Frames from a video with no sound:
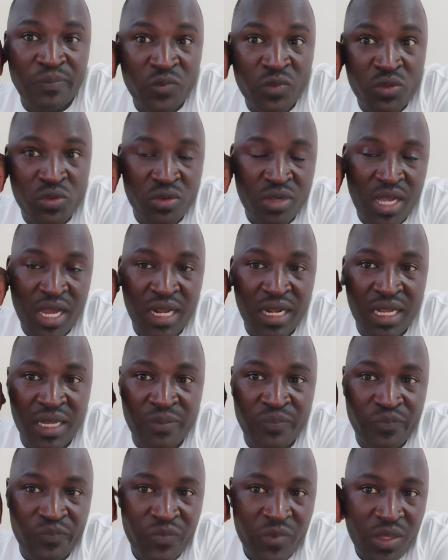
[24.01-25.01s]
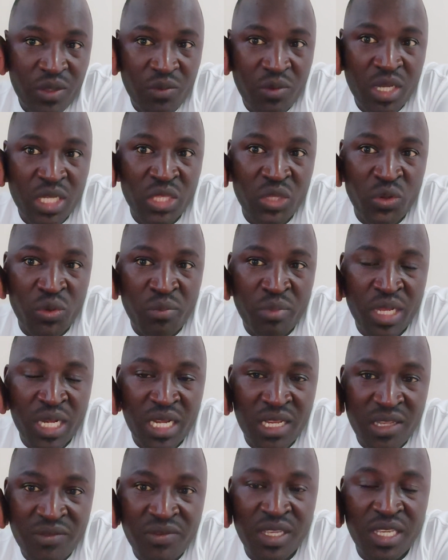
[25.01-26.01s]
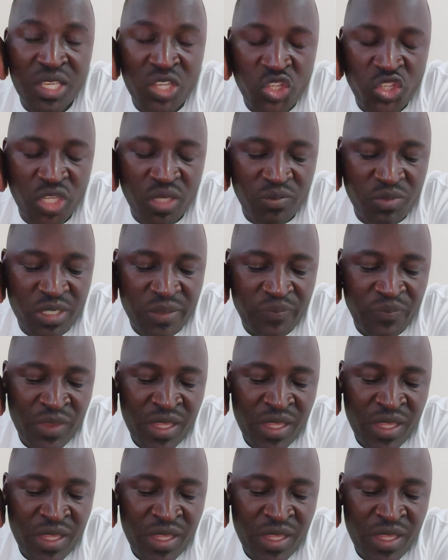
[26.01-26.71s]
to Canaan when they will be leaving Egypt.